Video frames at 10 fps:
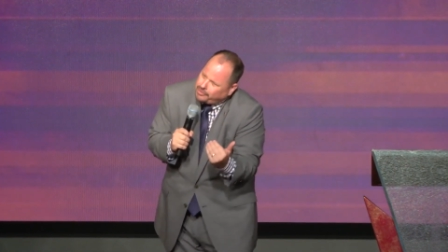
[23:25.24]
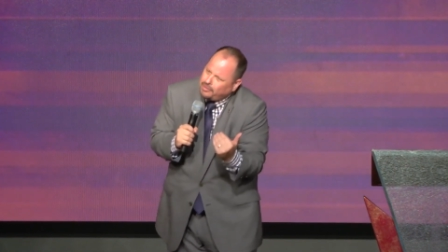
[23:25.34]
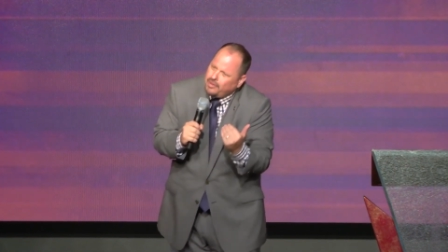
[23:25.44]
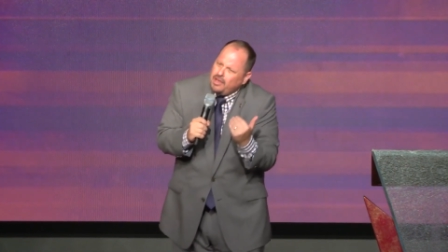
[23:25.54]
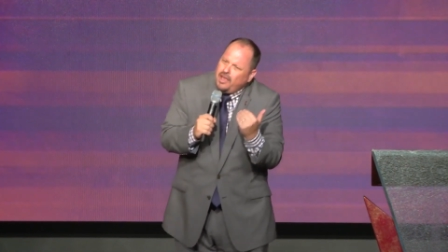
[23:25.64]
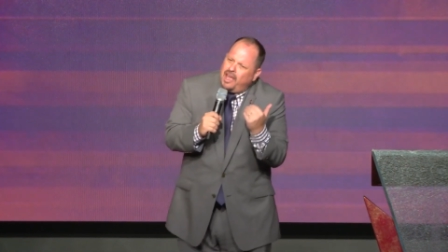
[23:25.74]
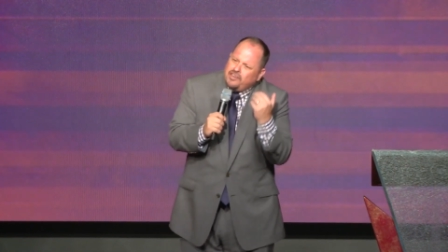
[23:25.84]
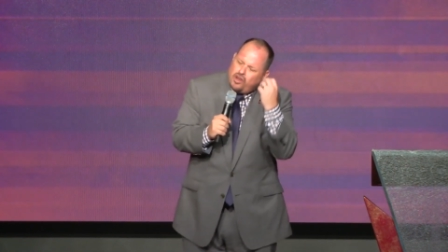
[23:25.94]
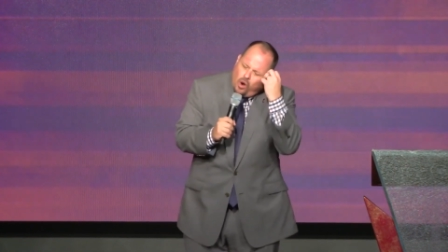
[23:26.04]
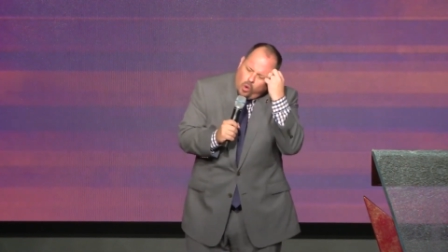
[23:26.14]
And you,
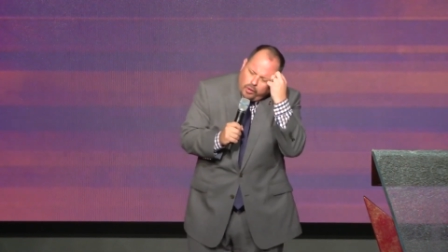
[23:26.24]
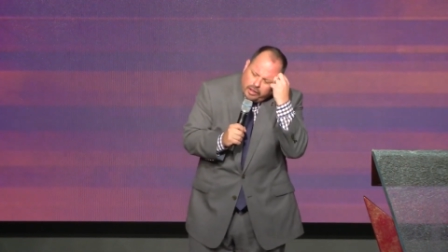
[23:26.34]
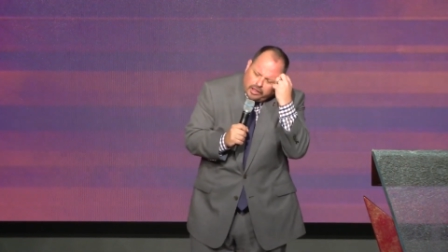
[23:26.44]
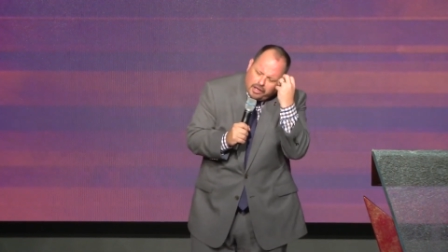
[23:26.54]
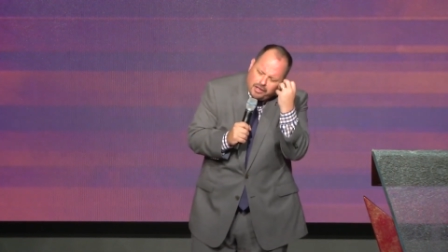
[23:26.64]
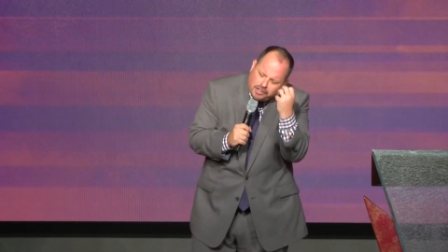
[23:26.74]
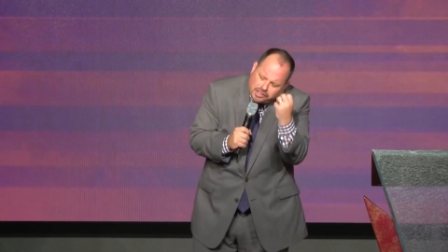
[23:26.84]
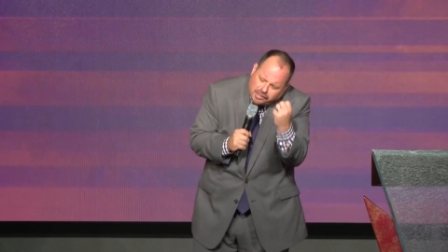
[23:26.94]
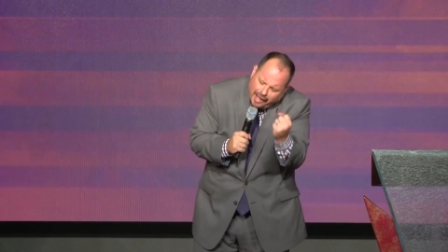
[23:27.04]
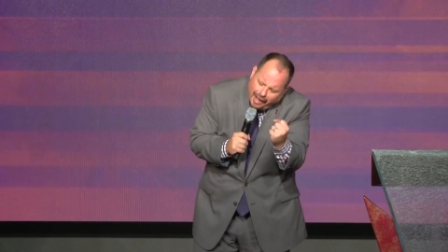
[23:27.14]
and knowing and
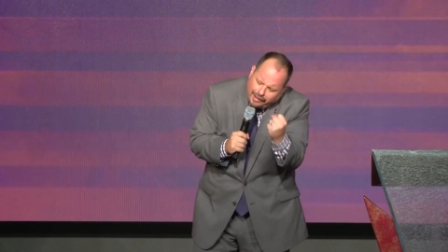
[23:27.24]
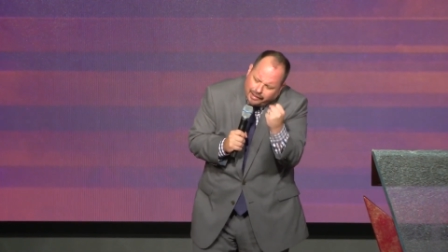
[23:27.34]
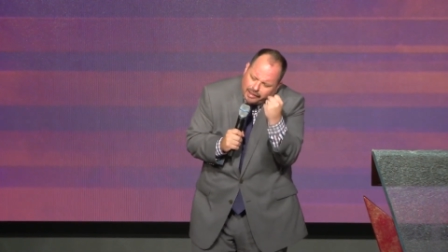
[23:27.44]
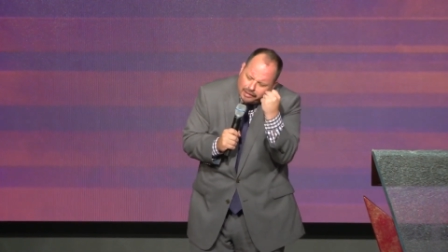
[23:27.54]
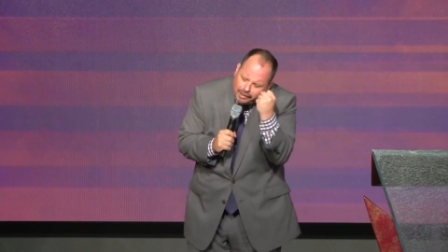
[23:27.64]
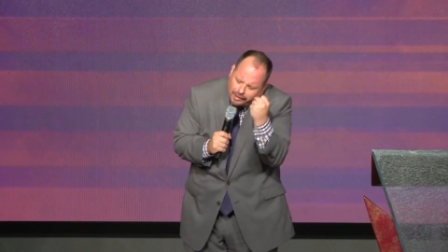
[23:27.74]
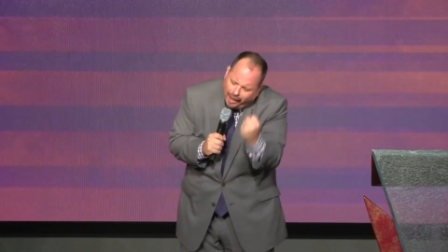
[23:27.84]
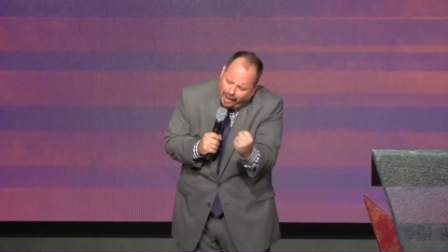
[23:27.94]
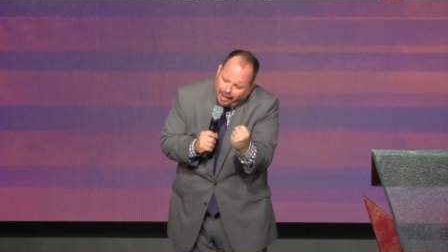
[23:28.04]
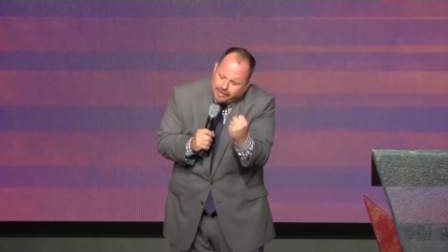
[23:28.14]
understanding that the
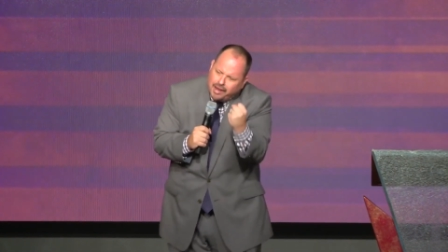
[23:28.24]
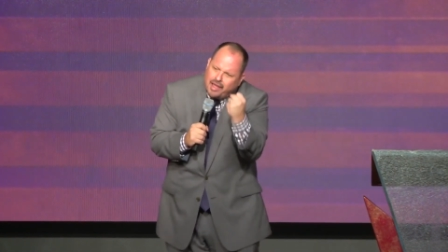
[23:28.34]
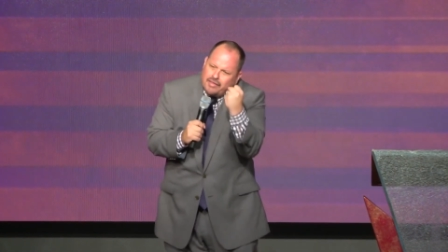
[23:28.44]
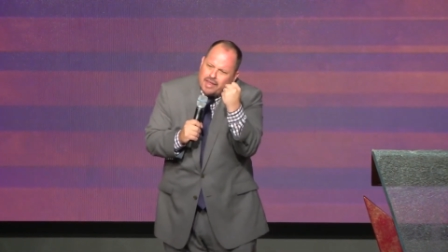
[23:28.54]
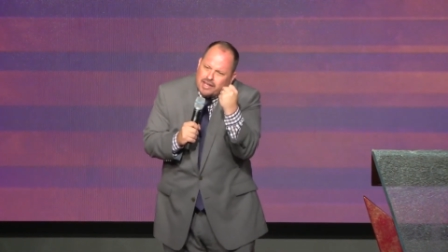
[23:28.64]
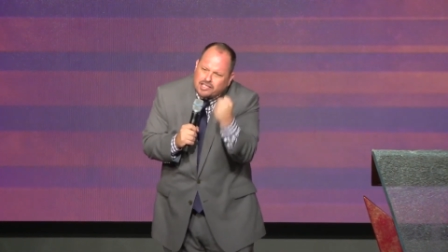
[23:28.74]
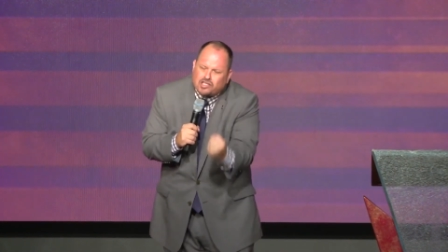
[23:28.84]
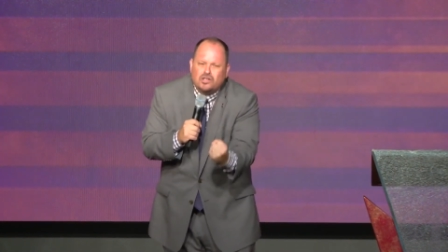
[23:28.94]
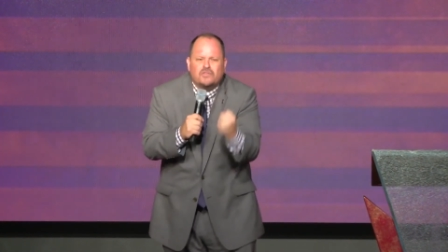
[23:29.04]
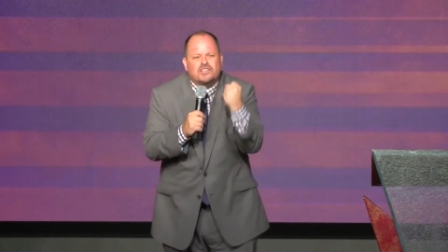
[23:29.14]
God that I
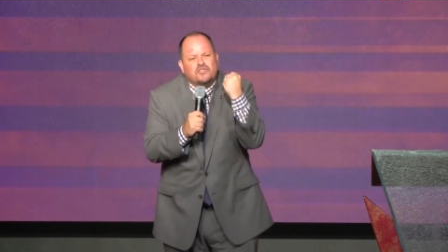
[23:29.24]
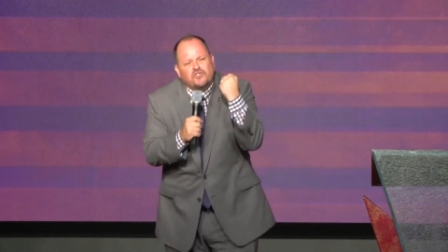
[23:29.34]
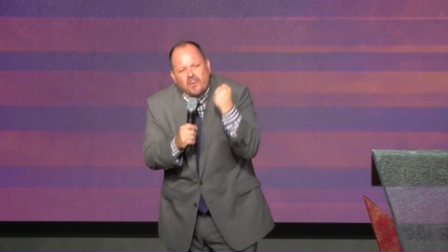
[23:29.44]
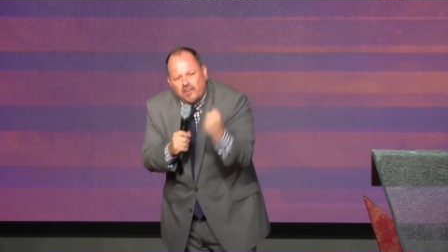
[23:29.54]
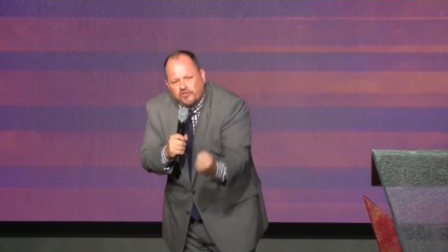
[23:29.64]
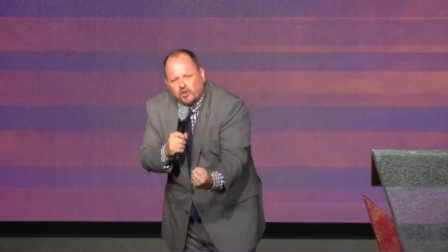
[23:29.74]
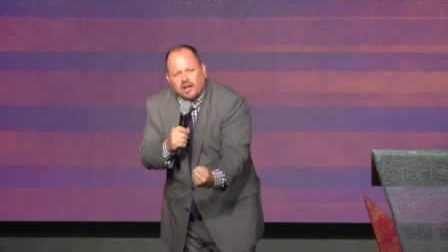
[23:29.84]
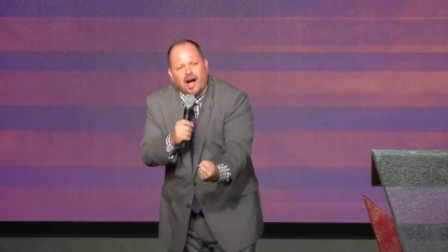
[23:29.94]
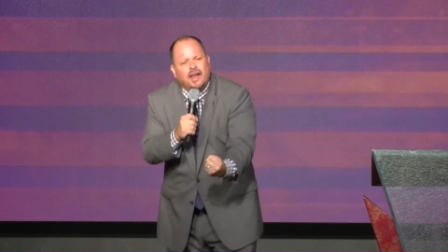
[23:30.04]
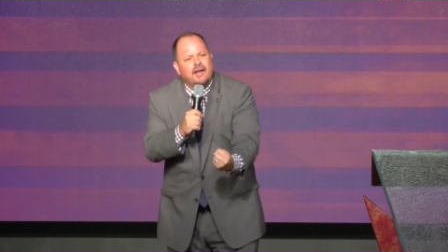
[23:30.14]
serve is a faithful
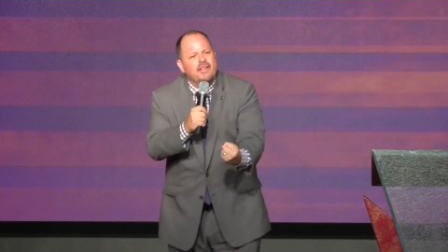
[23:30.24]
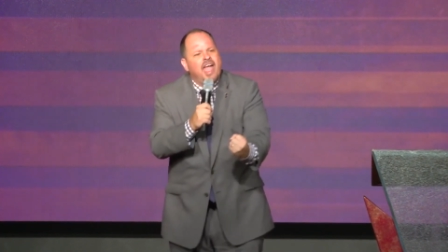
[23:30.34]
God.